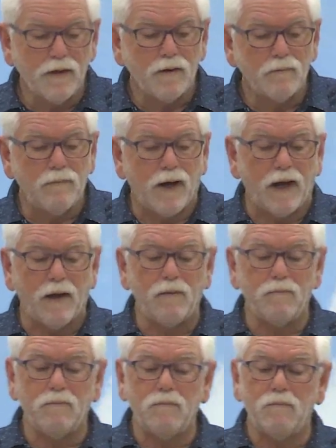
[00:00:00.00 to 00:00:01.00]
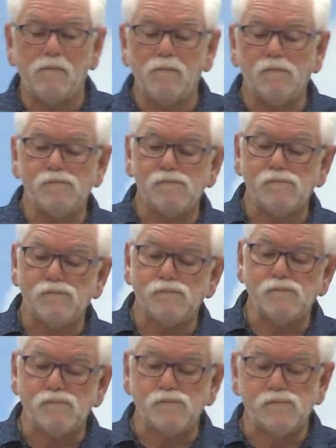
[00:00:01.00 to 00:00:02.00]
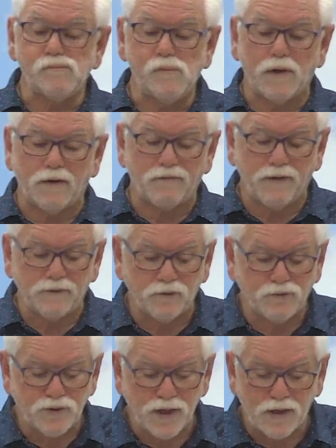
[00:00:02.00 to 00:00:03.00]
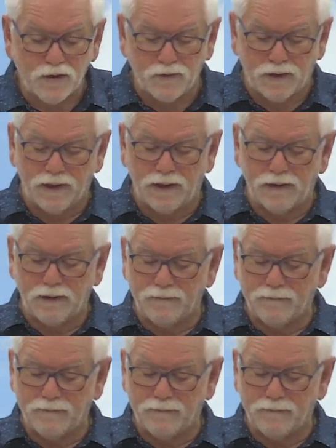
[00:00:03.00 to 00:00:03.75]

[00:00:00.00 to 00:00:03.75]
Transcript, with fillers: But what I felt to share in it,